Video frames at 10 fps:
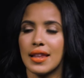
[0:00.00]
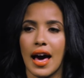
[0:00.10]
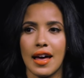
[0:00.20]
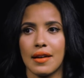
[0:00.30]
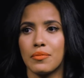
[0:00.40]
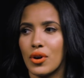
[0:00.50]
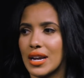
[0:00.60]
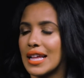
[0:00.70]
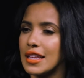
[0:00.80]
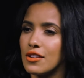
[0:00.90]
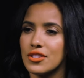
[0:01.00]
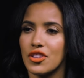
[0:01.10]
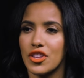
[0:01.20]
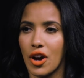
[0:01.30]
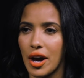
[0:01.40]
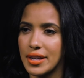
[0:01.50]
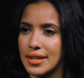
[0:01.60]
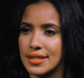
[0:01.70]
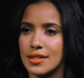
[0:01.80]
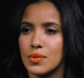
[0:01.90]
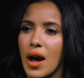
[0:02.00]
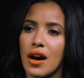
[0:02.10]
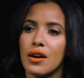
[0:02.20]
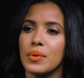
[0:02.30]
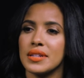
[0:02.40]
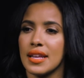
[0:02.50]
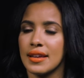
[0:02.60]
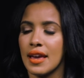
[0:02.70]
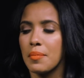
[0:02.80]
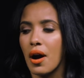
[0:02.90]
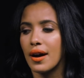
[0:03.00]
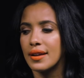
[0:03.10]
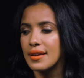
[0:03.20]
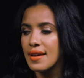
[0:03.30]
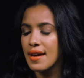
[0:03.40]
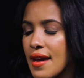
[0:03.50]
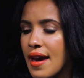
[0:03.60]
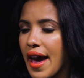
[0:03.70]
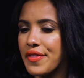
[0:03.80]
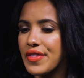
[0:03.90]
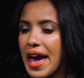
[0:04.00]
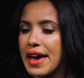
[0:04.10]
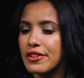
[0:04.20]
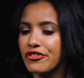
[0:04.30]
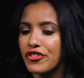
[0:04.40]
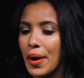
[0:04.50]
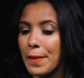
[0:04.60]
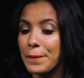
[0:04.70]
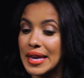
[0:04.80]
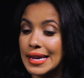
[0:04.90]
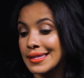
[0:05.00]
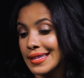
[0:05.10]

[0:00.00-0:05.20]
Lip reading: a lot more Latinos in the audience as well once I came on. And then from BET